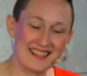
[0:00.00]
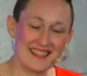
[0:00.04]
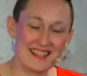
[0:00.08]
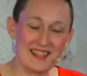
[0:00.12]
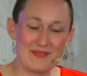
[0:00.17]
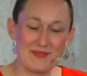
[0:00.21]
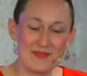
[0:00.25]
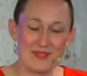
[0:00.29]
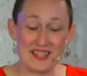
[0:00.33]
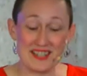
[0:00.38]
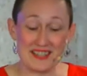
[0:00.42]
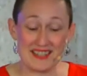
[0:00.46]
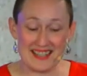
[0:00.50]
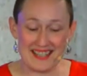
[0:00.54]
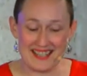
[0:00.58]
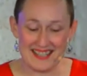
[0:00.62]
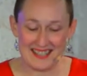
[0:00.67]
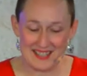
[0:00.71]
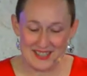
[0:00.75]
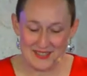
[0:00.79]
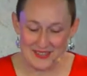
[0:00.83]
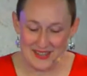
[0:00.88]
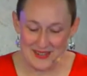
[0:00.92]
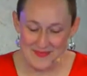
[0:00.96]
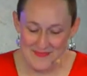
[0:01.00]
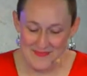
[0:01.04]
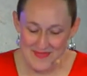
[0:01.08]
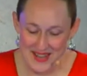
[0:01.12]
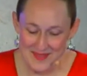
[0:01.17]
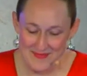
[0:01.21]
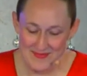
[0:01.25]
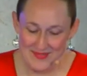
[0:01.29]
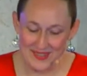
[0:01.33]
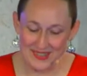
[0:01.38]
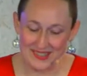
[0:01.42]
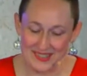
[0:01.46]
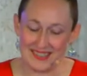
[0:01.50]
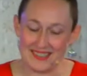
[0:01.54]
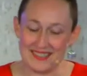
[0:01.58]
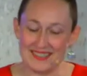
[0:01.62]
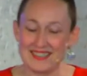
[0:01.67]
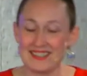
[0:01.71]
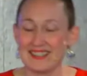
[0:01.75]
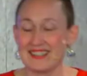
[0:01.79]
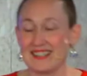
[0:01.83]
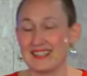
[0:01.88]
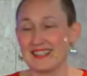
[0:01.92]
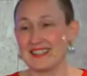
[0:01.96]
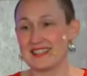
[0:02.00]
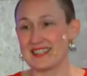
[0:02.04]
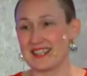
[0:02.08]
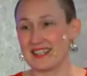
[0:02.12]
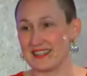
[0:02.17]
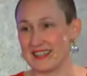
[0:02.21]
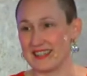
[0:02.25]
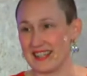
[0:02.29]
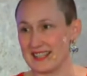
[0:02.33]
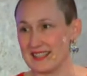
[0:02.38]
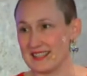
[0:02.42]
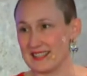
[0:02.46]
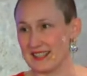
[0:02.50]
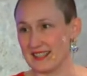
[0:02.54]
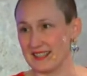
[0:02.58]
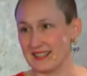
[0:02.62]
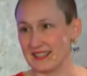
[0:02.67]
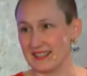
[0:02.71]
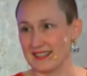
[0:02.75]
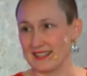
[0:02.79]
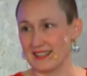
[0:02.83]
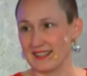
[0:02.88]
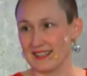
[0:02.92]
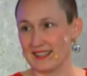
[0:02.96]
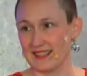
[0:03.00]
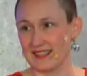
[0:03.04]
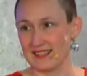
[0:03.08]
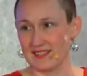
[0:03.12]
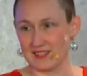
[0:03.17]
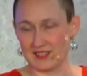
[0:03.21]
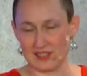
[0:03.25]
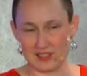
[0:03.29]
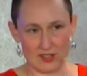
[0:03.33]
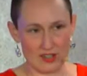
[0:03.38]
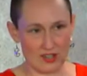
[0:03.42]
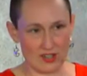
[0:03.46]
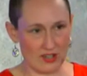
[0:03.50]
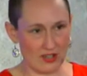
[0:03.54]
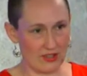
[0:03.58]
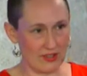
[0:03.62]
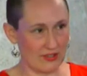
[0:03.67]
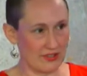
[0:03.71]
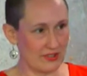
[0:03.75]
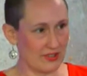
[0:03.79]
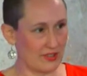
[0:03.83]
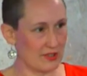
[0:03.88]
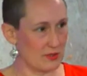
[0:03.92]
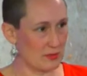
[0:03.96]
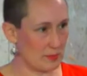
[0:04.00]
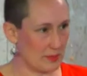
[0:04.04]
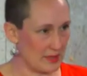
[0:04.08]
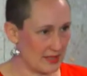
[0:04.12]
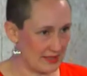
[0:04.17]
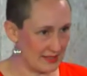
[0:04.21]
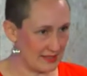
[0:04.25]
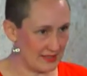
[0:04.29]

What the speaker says: But the thing to remember is that they didn't install those buttons,